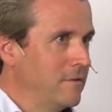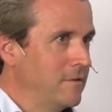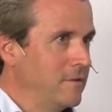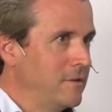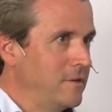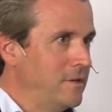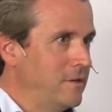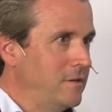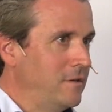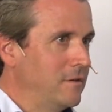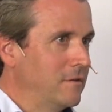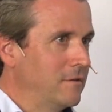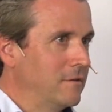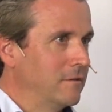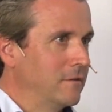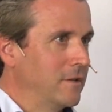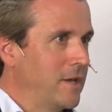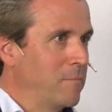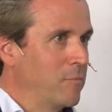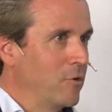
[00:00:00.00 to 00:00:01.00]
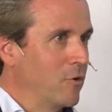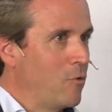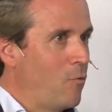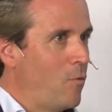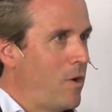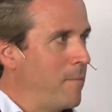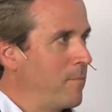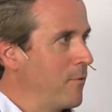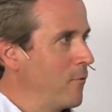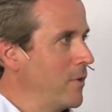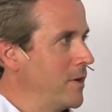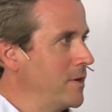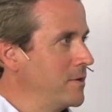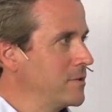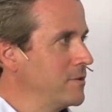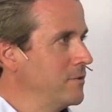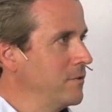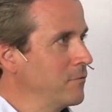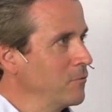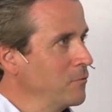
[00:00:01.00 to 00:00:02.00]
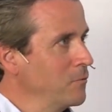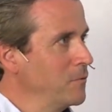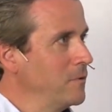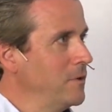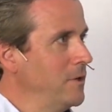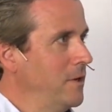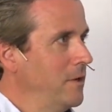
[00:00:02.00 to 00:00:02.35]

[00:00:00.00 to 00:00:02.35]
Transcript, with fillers: the labor cooperation through